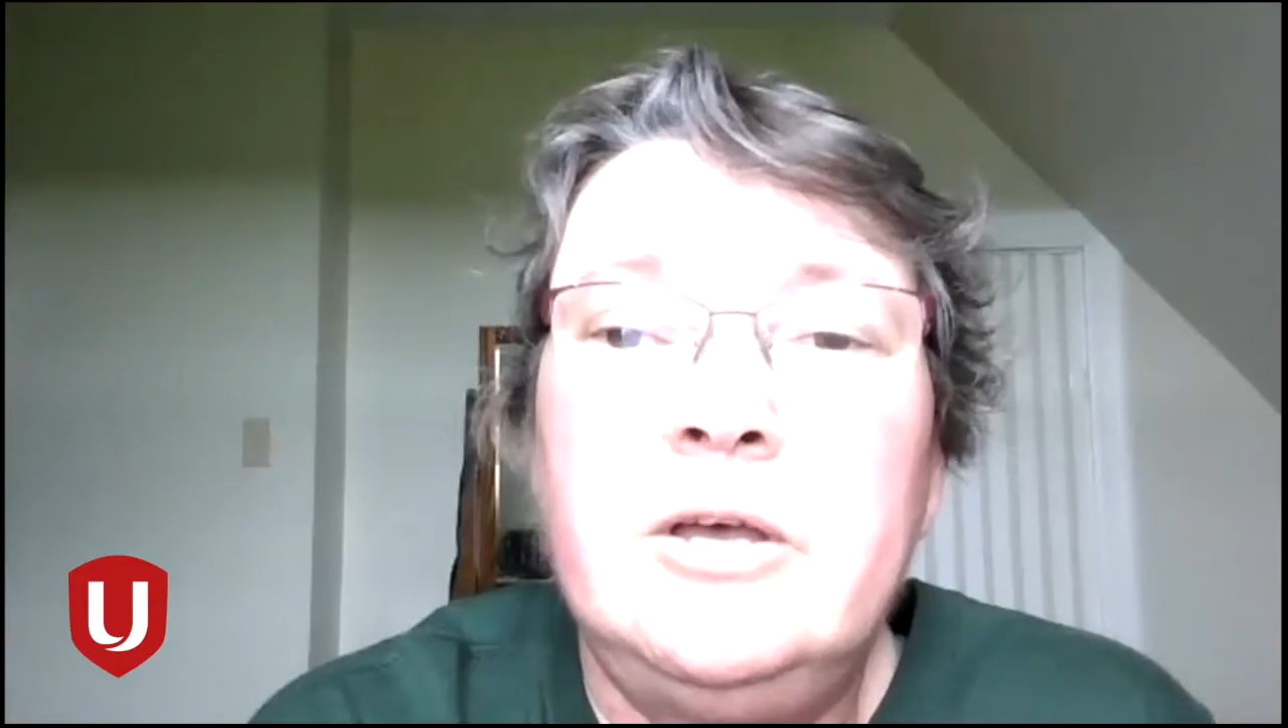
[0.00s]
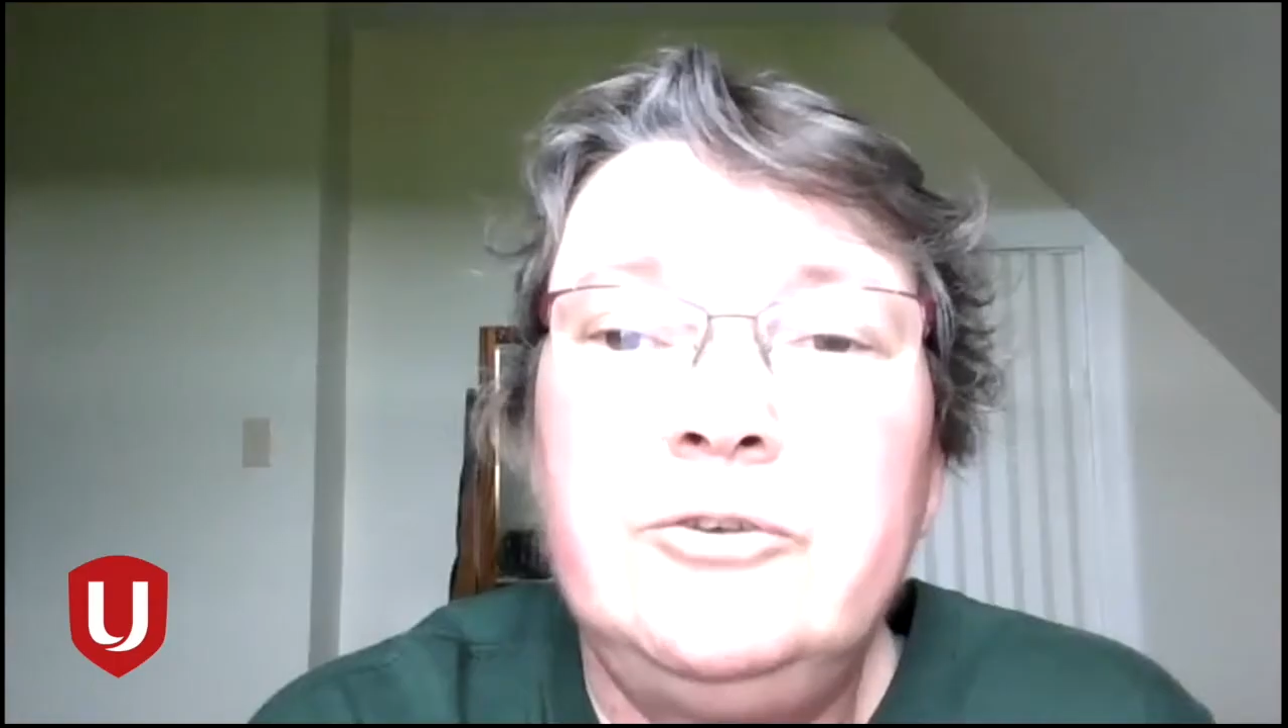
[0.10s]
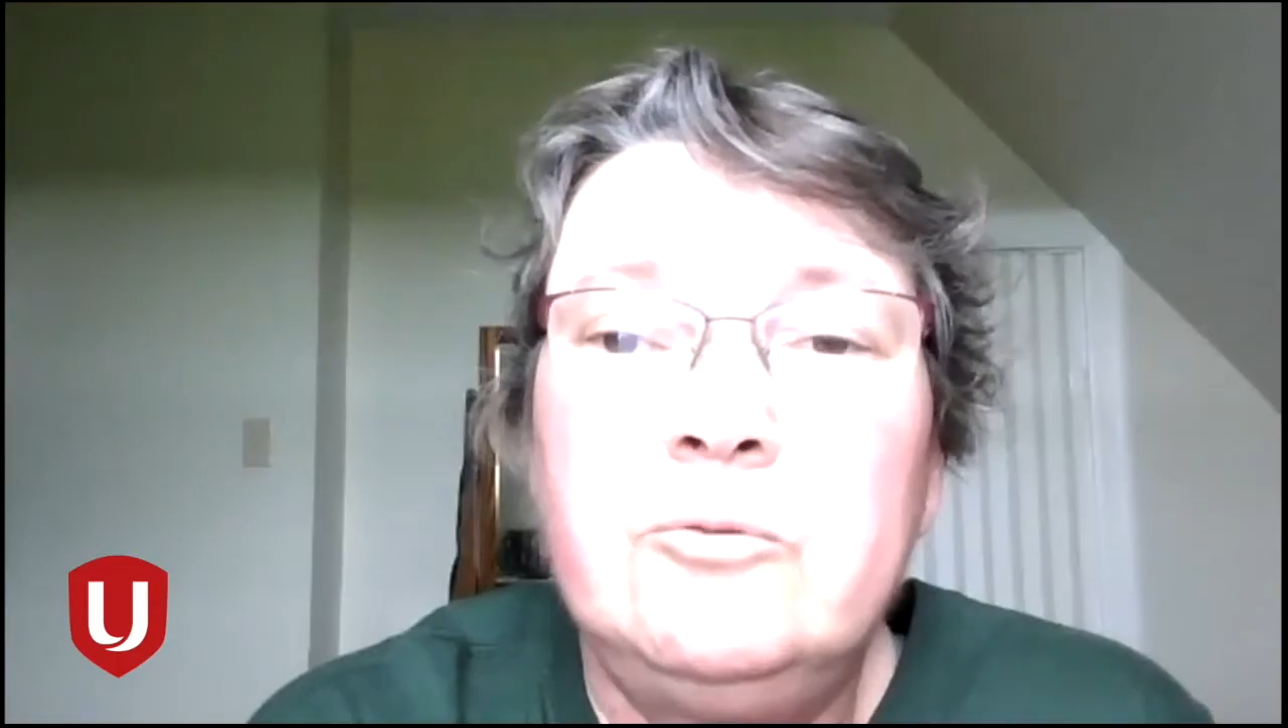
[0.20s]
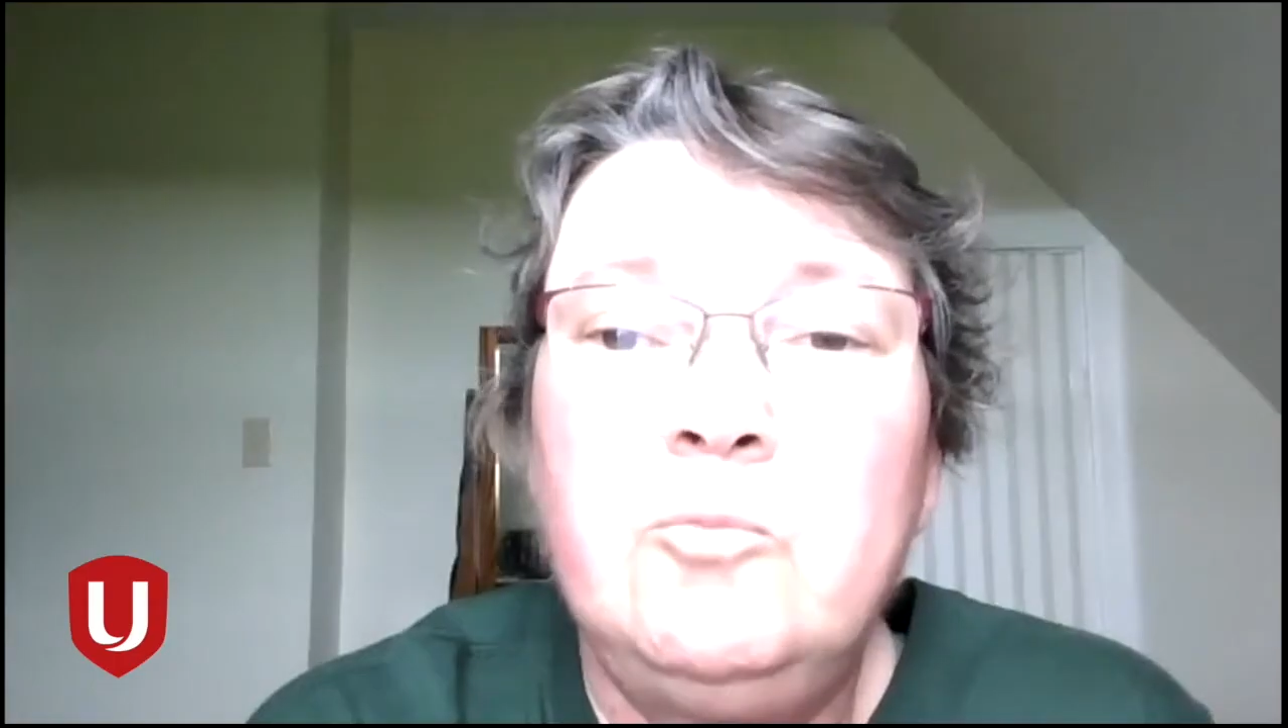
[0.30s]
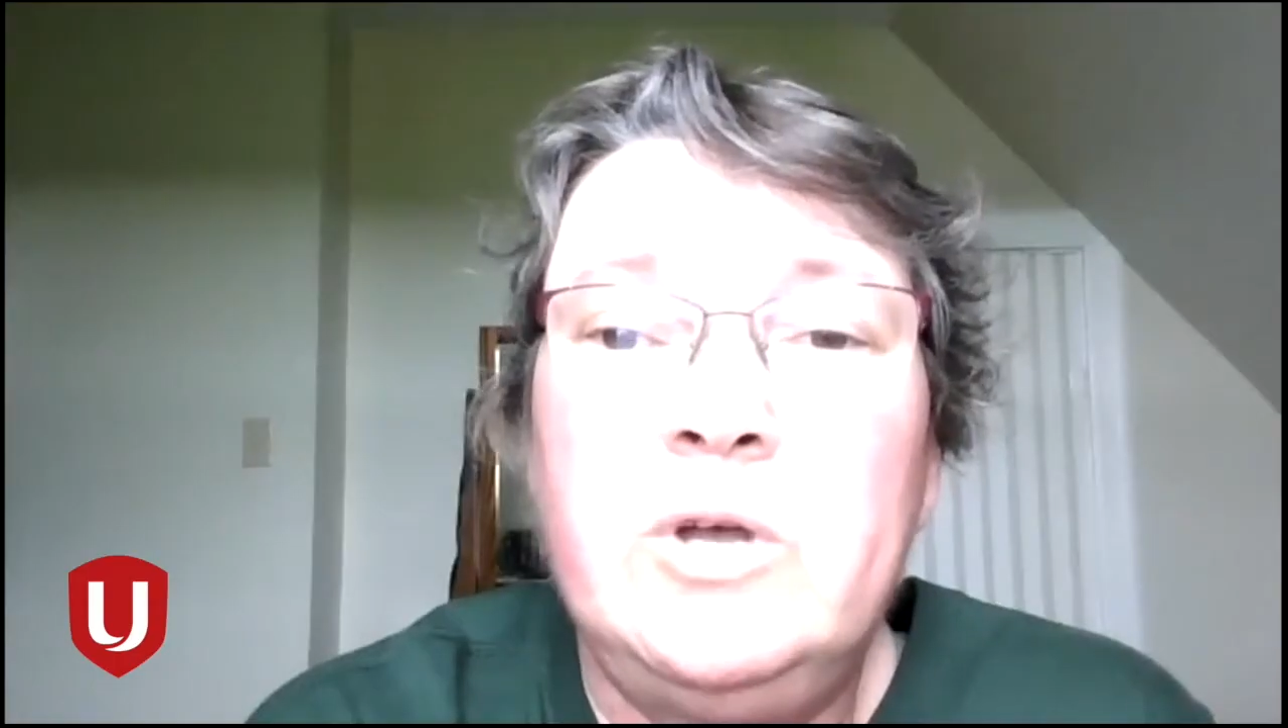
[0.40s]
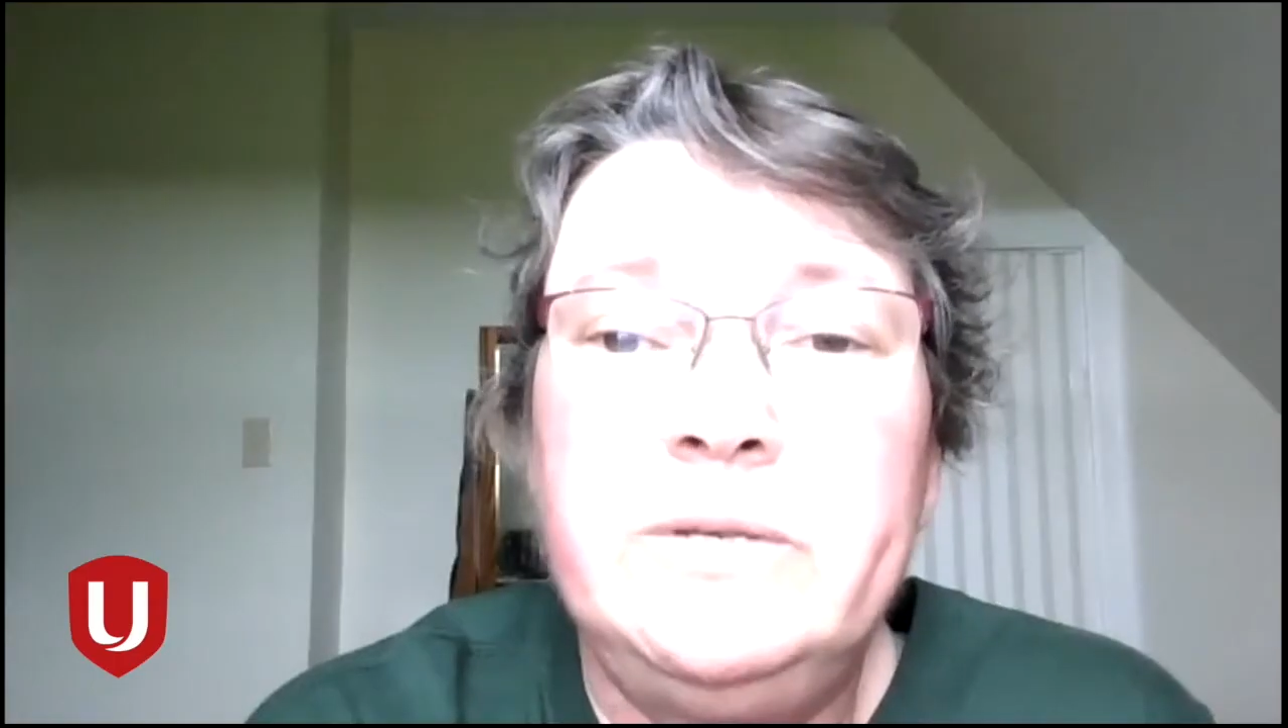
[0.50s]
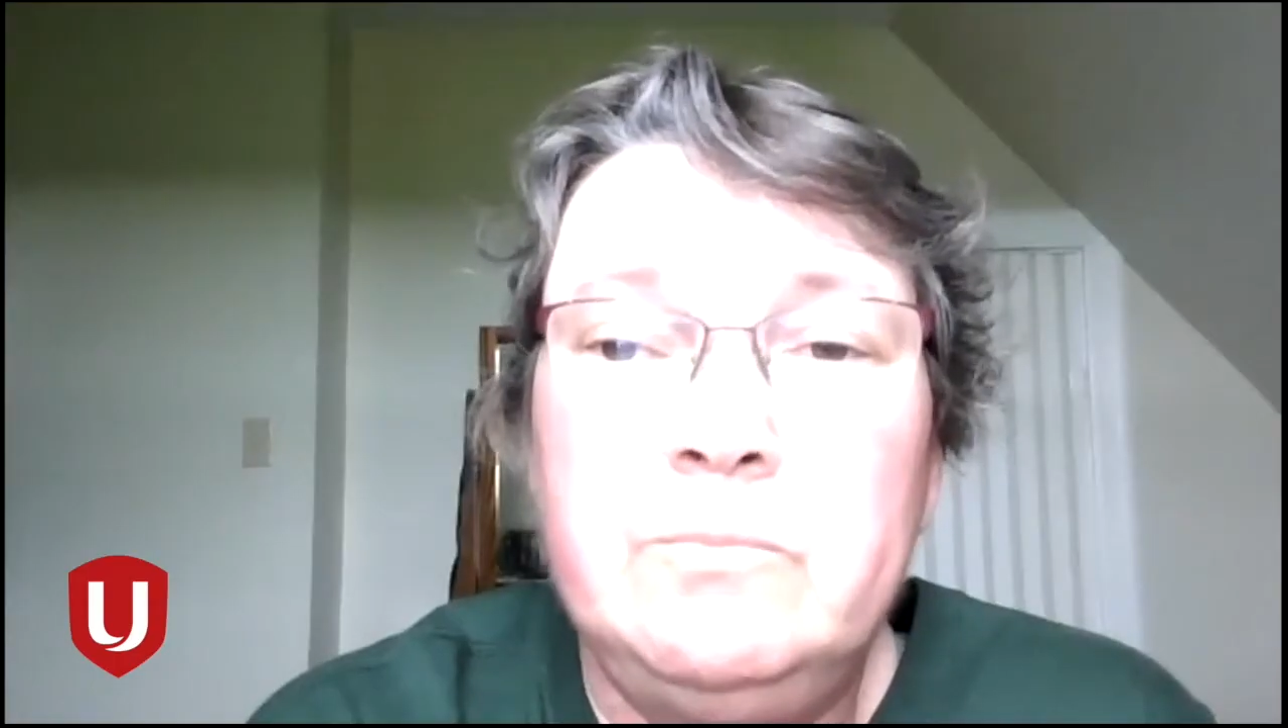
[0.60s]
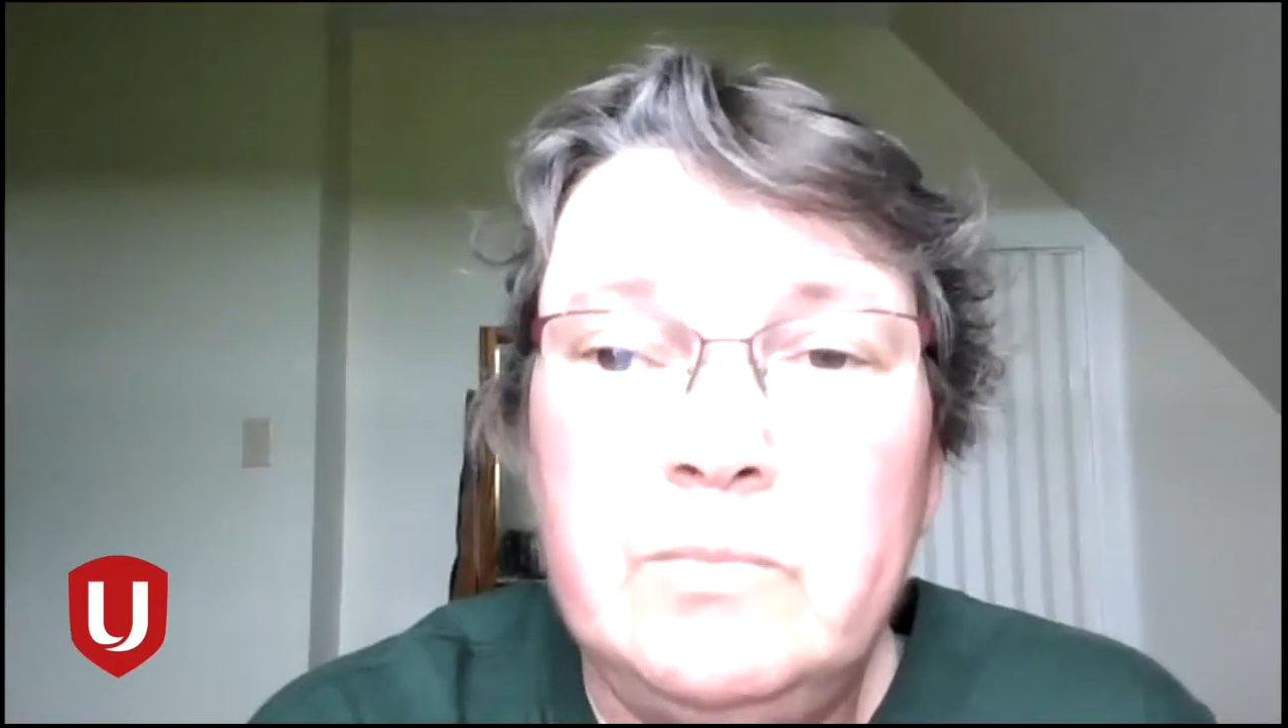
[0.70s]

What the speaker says: under what